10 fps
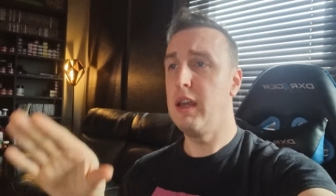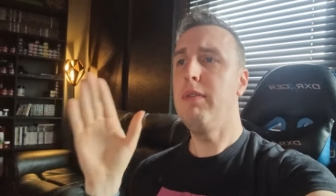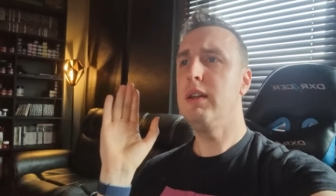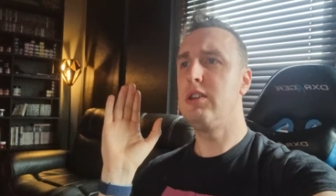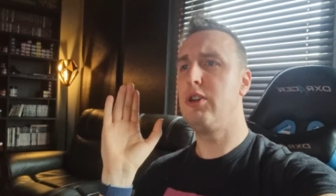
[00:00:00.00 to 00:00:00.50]
If
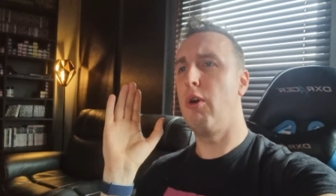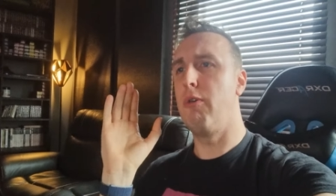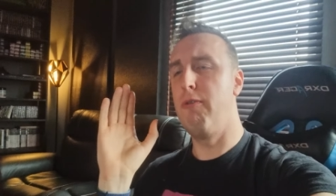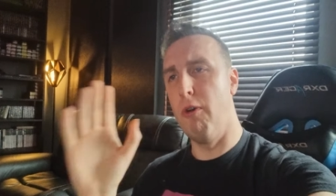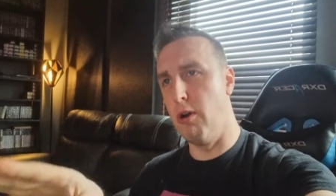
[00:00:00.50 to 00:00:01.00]
it's your
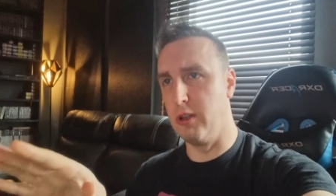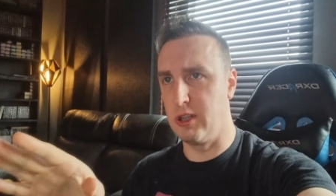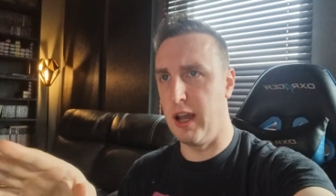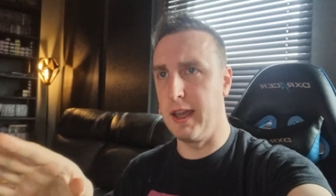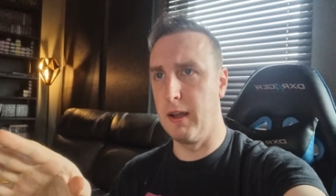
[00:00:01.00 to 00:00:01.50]
third
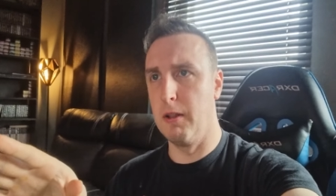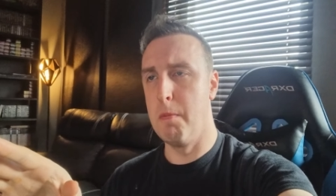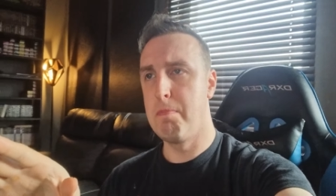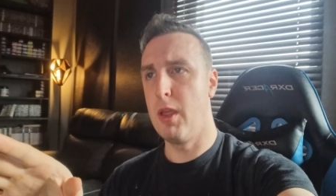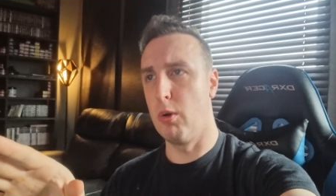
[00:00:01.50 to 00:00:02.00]
cycle,
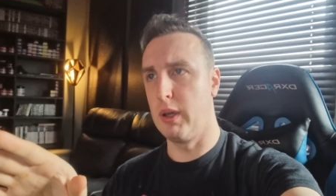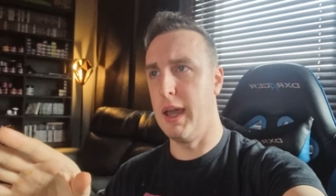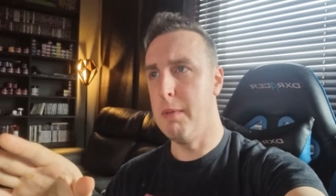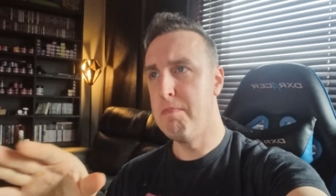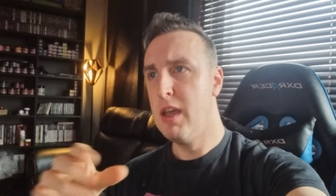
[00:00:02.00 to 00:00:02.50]

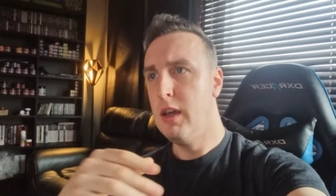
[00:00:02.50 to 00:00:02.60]
okay,